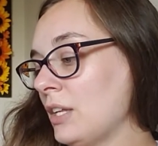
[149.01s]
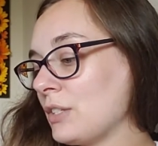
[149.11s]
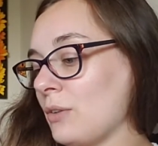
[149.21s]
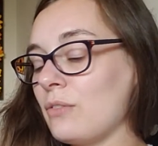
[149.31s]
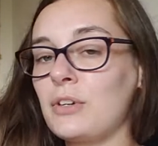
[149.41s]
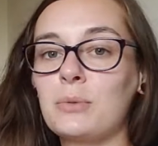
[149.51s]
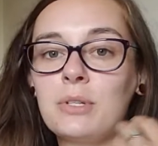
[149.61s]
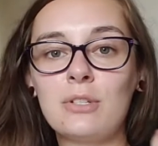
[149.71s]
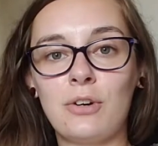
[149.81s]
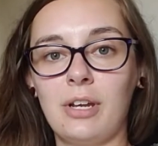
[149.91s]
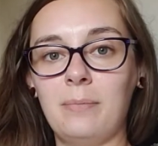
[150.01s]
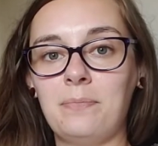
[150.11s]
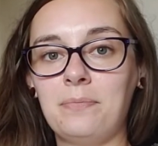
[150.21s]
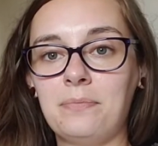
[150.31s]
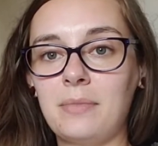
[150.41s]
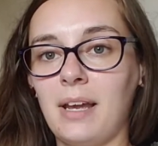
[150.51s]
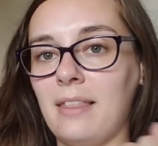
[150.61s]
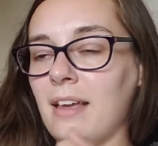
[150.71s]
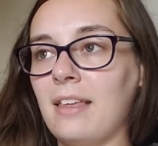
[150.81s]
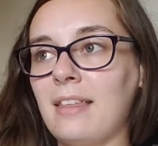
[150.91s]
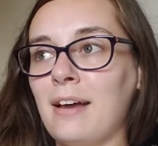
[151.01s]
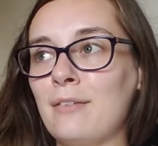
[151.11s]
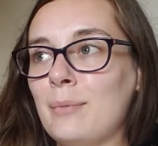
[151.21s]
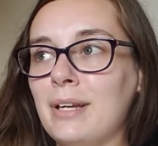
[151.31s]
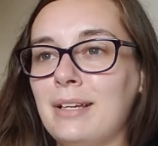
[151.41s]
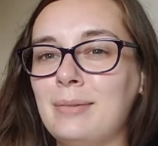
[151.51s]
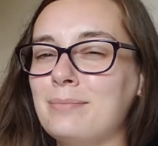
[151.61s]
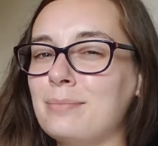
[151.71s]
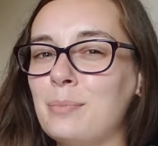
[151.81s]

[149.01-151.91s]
So the first one is cream. I think that everybody